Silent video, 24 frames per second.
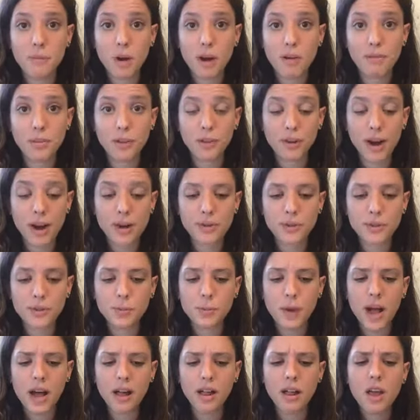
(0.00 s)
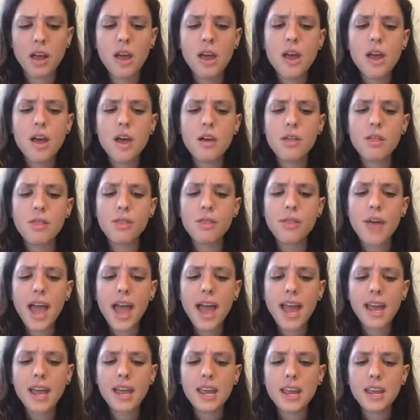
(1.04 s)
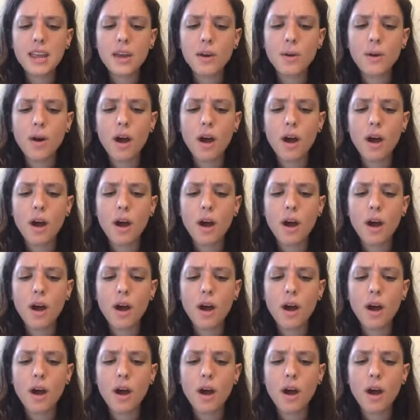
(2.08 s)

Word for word: off the ground as well, they